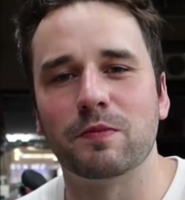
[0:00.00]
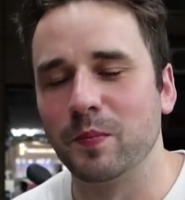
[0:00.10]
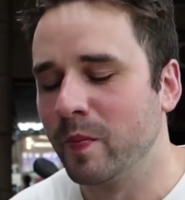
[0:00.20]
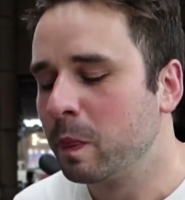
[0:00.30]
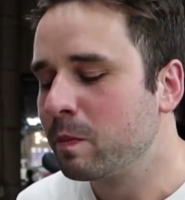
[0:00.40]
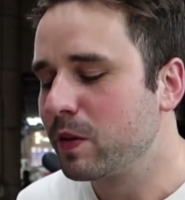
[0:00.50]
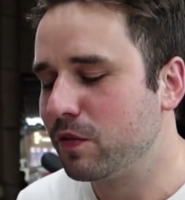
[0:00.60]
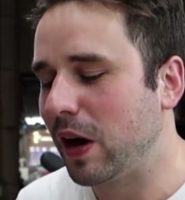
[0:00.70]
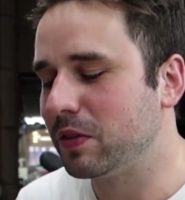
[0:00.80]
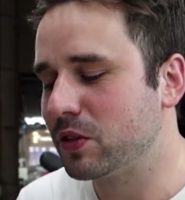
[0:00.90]
and
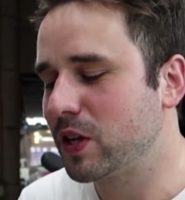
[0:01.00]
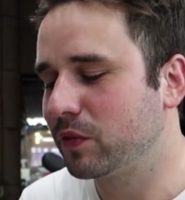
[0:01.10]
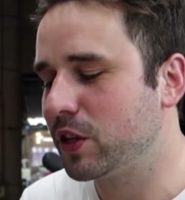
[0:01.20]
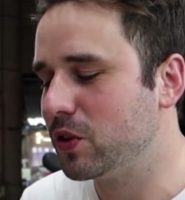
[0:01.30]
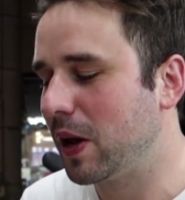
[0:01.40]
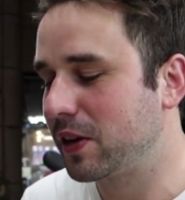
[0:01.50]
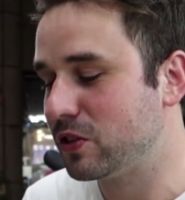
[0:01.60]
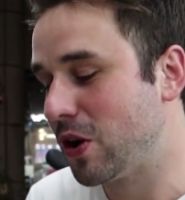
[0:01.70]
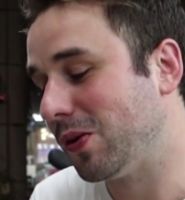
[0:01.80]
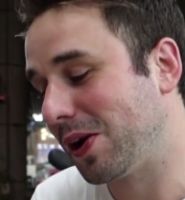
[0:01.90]
find the stuff that you like
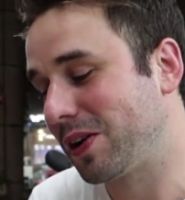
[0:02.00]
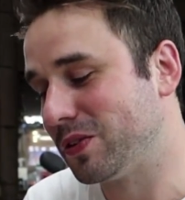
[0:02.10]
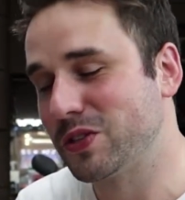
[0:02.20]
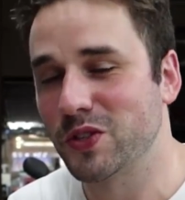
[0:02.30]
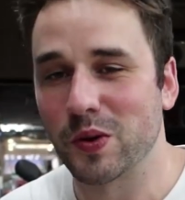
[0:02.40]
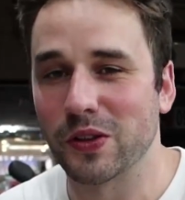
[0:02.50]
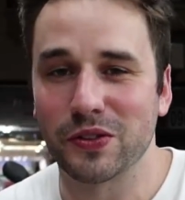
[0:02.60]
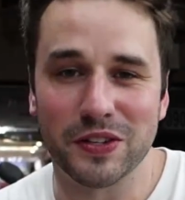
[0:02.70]
and don't like. And this is one of the